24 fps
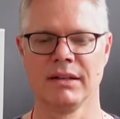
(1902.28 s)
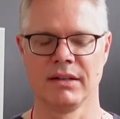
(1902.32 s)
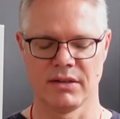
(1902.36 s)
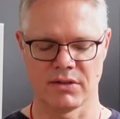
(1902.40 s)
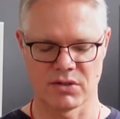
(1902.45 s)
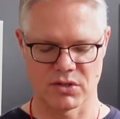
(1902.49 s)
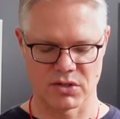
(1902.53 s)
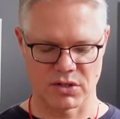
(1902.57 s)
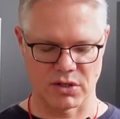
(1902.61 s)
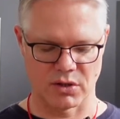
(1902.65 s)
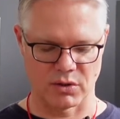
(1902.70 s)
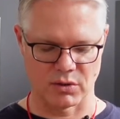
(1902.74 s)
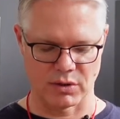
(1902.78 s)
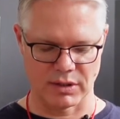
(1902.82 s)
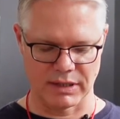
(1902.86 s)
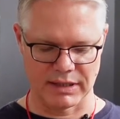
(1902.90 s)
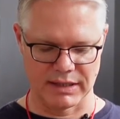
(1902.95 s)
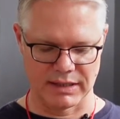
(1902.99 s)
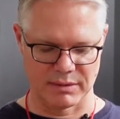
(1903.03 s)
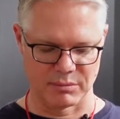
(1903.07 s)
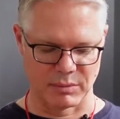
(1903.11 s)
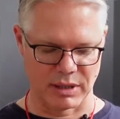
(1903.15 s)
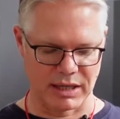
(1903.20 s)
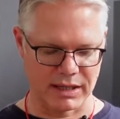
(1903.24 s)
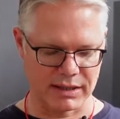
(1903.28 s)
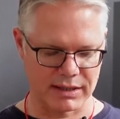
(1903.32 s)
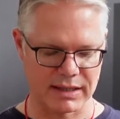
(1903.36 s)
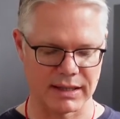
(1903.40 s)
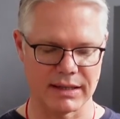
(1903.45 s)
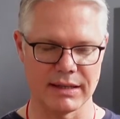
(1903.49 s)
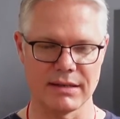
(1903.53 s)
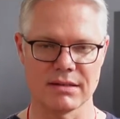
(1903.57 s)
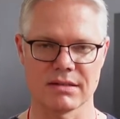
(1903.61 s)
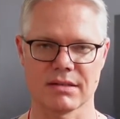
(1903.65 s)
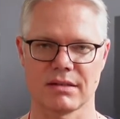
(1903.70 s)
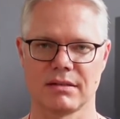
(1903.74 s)
So in my
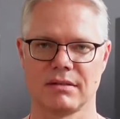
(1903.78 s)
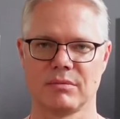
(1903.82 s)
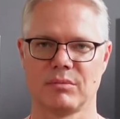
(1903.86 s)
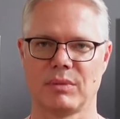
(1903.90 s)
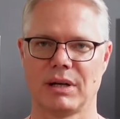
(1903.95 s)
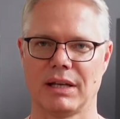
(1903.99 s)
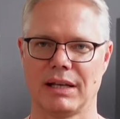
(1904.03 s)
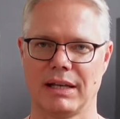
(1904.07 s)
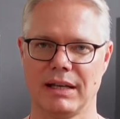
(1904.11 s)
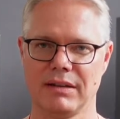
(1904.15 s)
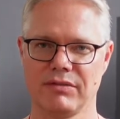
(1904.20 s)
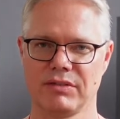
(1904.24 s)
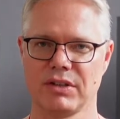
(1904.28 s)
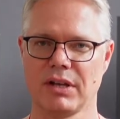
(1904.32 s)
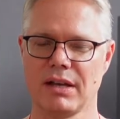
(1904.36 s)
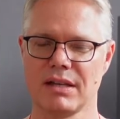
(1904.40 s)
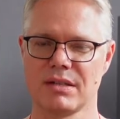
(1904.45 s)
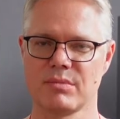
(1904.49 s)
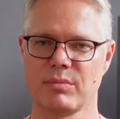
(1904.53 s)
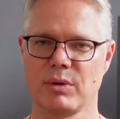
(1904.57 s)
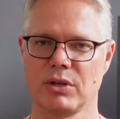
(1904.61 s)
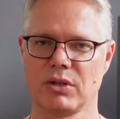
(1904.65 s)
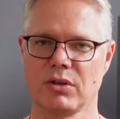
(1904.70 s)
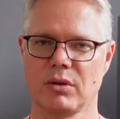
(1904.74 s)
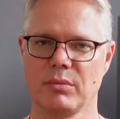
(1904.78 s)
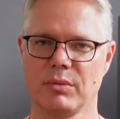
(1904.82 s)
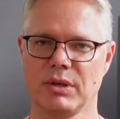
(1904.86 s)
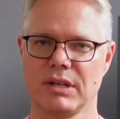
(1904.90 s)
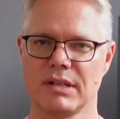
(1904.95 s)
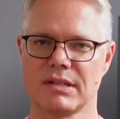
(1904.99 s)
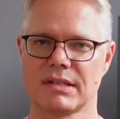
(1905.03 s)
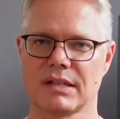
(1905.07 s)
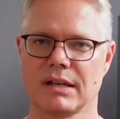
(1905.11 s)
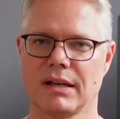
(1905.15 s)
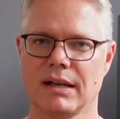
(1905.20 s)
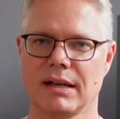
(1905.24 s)
case, my left eye is my
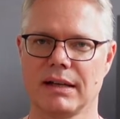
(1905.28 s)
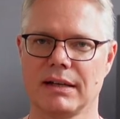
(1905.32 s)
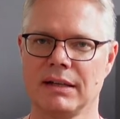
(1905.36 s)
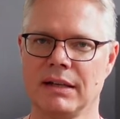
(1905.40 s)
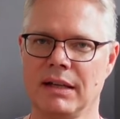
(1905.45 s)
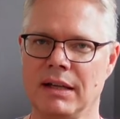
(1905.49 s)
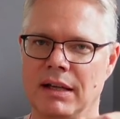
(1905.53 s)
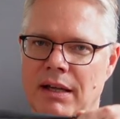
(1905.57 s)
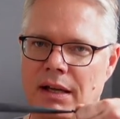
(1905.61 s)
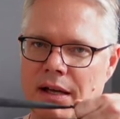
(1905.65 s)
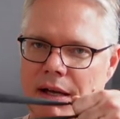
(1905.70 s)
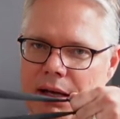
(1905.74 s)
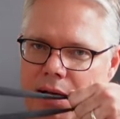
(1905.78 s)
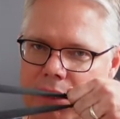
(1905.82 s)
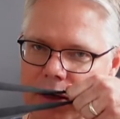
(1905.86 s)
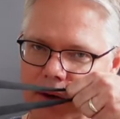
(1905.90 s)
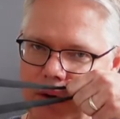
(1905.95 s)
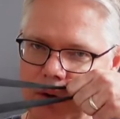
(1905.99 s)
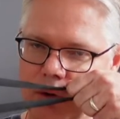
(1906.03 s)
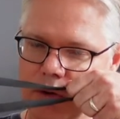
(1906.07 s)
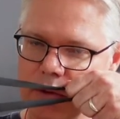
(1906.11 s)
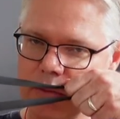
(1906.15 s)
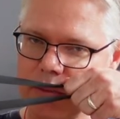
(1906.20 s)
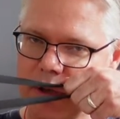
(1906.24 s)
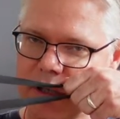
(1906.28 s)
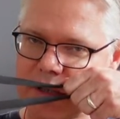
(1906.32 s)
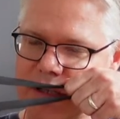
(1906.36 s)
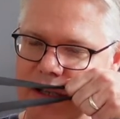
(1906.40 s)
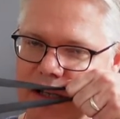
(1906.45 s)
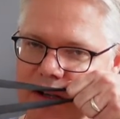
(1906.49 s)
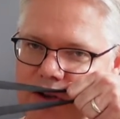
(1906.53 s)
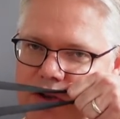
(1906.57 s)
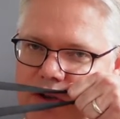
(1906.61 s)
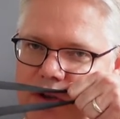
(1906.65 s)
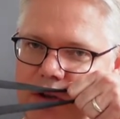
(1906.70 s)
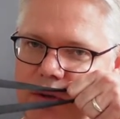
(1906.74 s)
dominant eye. I hold my
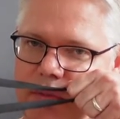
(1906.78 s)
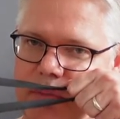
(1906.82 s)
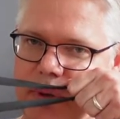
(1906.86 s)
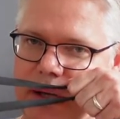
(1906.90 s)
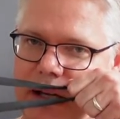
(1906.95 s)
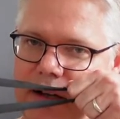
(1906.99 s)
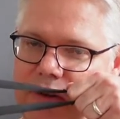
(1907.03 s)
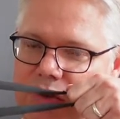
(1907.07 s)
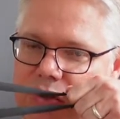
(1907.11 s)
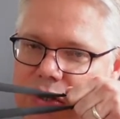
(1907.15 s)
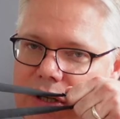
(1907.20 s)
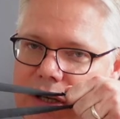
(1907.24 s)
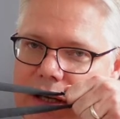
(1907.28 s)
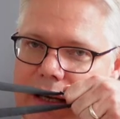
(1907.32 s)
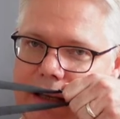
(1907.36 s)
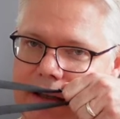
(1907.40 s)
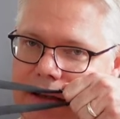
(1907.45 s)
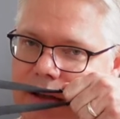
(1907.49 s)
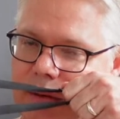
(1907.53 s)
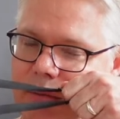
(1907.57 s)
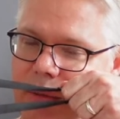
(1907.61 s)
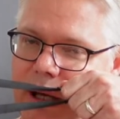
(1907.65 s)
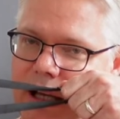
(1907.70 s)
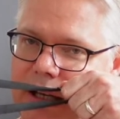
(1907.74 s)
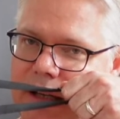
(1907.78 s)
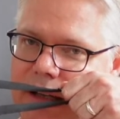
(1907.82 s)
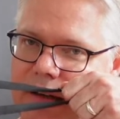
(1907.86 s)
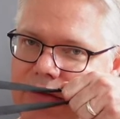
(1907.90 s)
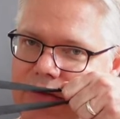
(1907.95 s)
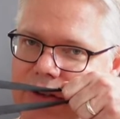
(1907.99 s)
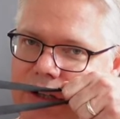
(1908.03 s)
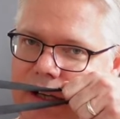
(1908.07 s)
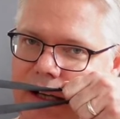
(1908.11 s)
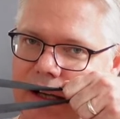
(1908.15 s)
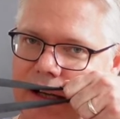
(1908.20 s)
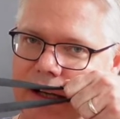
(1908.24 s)
slingshot pouch under my
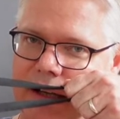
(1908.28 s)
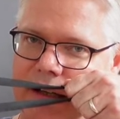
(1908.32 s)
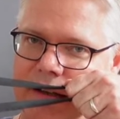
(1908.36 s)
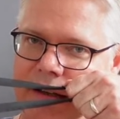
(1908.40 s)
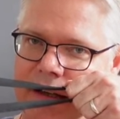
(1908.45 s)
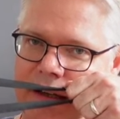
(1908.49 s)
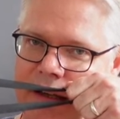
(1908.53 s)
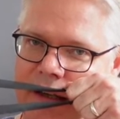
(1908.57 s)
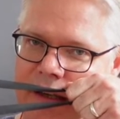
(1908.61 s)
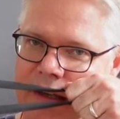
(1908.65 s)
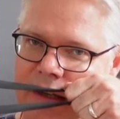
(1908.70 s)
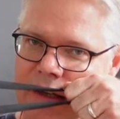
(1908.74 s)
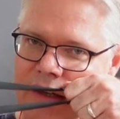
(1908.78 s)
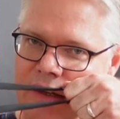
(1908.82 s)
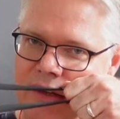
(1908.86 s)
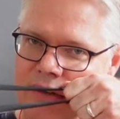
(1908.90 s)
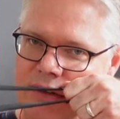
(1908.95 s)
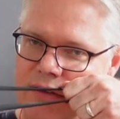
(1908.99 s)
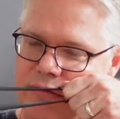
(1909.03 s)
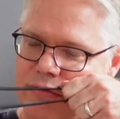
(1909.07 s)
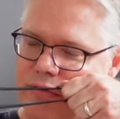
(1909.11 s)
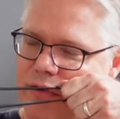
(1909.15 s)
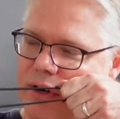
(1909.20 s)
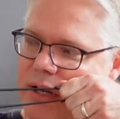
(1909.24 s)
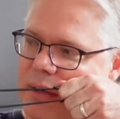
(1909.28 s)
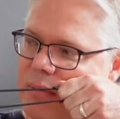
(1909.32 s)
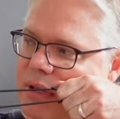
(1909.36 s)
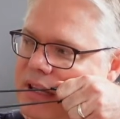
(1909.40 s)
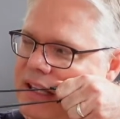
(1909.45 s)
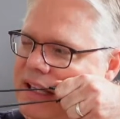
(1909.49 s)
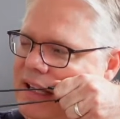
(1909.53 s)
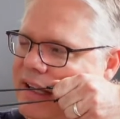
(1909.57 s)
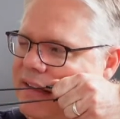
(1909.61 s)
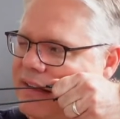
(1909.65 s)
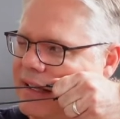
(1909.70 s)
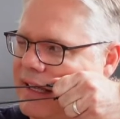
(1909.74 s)
left eye, the frame in
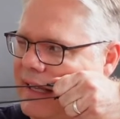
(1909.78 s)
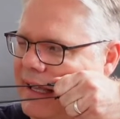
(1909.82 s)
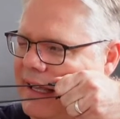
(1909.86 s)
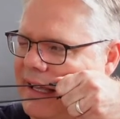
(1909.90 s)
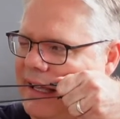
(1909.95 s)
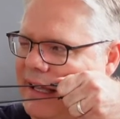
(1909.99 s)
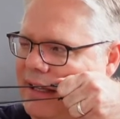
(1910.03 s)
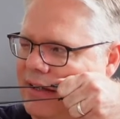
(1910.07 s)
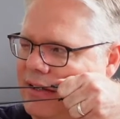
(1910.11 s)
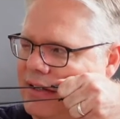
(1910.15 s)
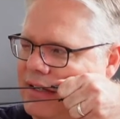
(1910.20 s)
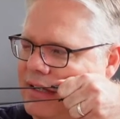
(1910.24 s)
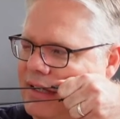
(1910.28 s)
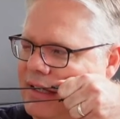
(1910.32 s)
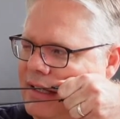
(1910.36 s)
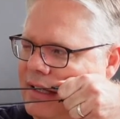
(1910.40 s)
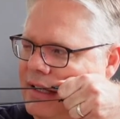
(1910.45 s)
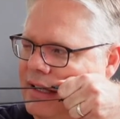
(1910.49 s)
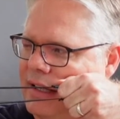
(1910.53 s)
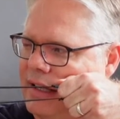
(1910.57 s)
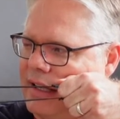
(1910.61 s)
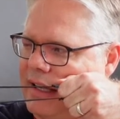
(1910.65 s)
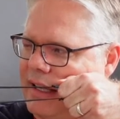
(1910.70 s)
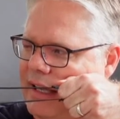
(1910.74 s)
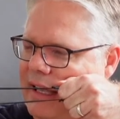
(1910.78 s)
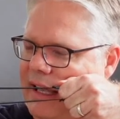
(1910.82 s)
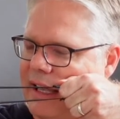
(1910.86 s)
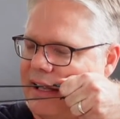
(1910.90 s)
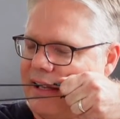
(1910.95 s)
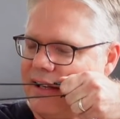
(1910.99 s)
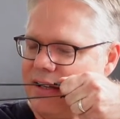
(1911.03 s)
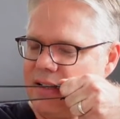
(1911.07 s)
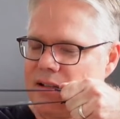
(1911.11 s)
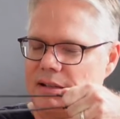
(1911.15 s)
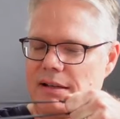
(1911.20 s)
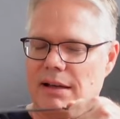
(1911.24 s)
the other hand,
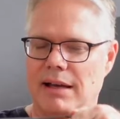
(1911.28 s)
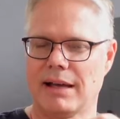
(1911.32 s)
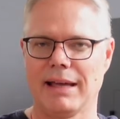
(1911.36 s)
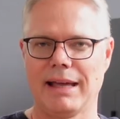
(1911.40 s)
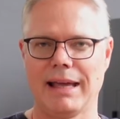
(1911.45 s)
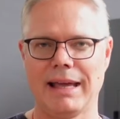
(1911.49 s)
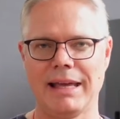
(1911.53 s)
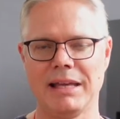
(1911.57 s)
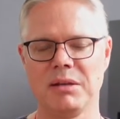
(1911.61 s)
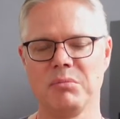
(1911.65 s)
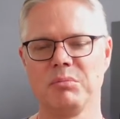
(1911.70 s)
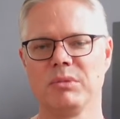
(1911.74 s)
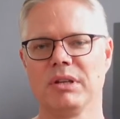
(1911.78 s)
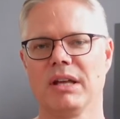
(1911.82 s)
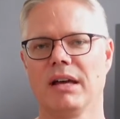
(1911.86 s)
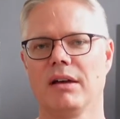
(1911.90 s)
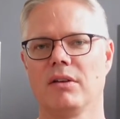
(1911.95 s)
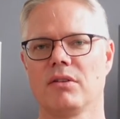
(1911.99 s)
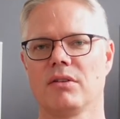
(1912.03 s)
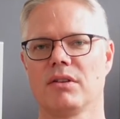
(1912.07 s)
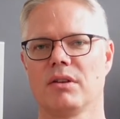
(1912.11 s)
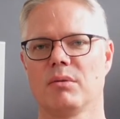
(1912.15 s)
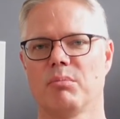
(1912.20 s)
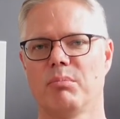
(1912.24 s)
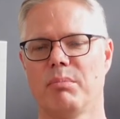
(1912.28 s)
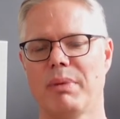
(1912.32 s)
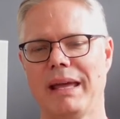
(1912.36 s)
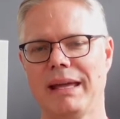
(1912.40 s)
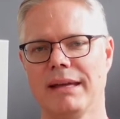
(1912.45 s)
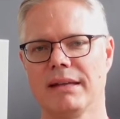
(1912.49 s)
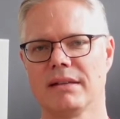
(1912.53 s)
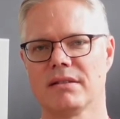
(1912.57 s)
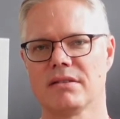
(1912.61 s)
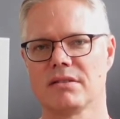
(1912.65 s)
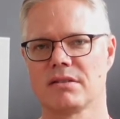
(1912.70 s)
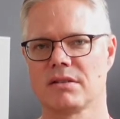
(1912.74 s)
and I aim down the
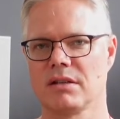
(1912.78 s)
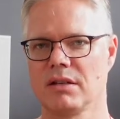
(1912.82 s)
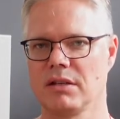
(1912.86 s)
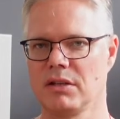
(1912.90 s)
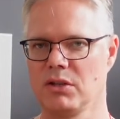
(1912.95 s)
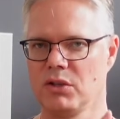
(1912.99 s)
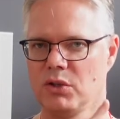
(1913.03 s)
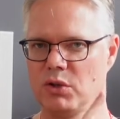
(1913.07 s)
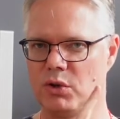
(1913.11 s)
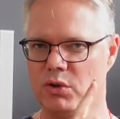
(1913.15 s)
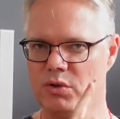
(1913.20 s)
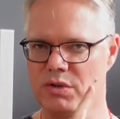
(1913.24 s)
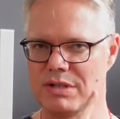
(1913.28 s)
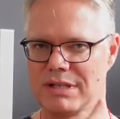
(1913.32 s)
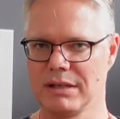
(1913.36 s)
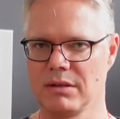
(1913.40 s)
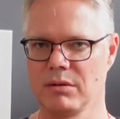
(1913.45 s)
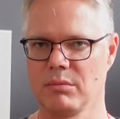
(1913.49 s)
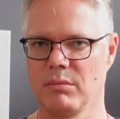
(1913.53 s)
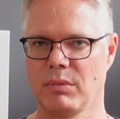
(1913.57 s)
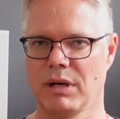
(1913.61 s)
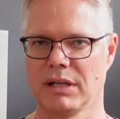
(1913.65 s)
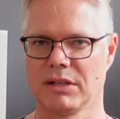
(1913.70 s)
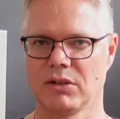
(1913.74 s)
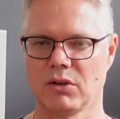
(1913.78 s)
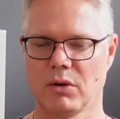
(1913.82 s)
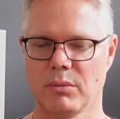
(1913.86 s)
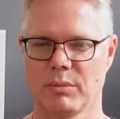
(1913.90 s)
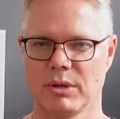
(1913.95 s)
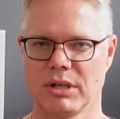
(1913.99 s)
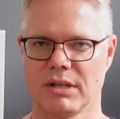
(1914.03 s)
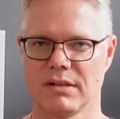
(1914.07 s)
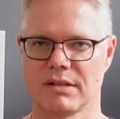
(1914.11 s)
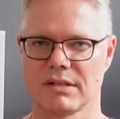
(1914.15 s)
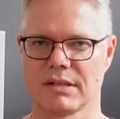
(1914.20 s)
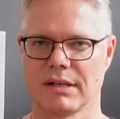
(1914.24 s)
bands using my
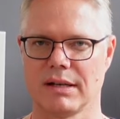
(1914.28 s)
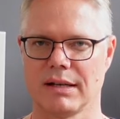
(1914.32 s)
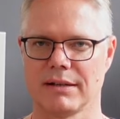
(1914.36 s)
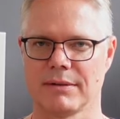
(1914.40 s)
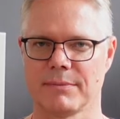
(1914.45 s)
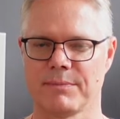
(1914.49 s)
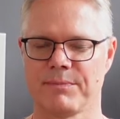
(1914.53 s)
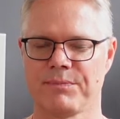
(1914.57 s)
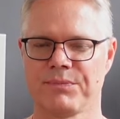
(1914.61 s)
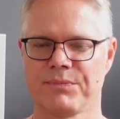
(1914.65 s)
dominant eye.